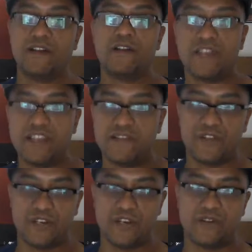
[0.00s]

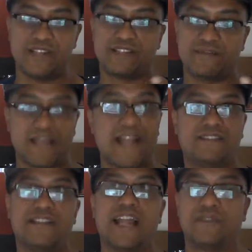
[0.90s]

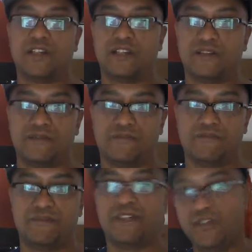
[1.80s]
that's now the
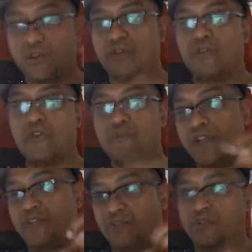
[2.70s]
quote unquote
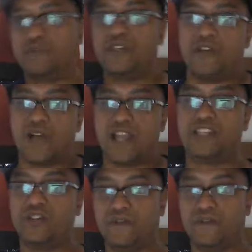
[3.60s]
measurable,
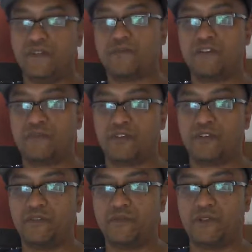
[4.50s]
IQ of the smartest
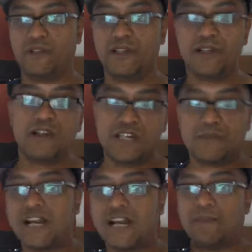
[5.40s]
person in the world.
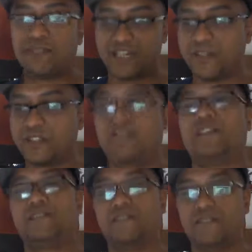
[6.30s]
Number I pulled out of my
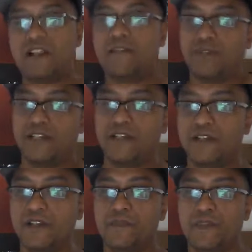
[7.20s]
tucks. All right, but
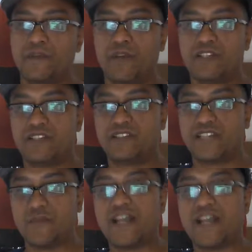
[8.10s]
much in the
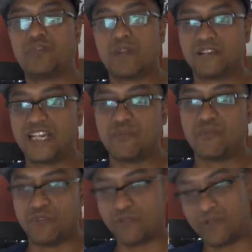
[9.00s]
same way, that's what I was getting at
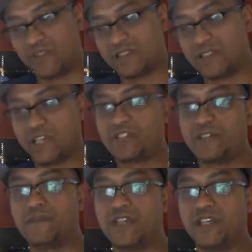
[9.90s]
with the long
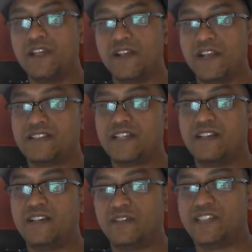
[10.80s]
jump thing. It's not
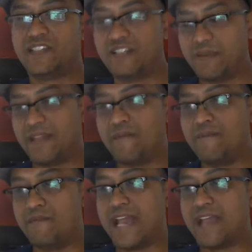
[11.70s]
necessarily saying that people
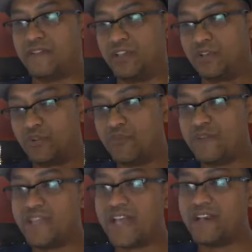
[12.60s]
that the group
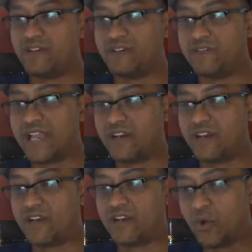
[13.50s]
that
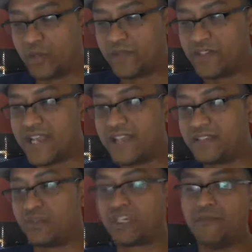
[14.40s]
are scoring the
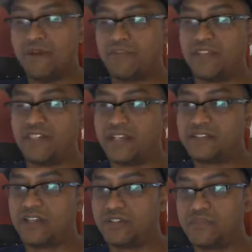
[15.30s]
test or came up with the
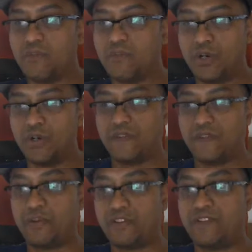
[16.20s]
test are smarter
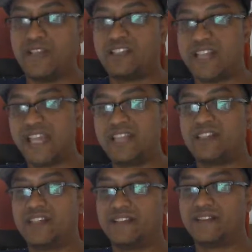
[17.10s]
than the person that's
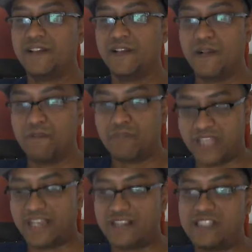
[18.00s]
taking the test, but
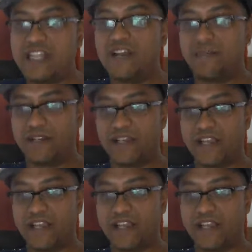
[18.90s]
they can set up a